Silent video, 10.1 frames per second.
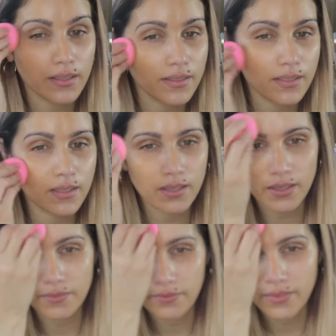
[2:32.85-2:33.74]
and
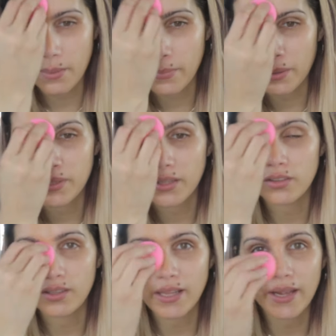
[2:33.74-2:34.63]
see if that might be a
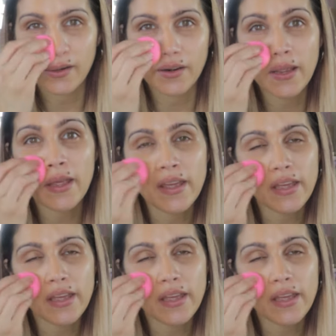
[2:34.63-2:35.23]
little lighter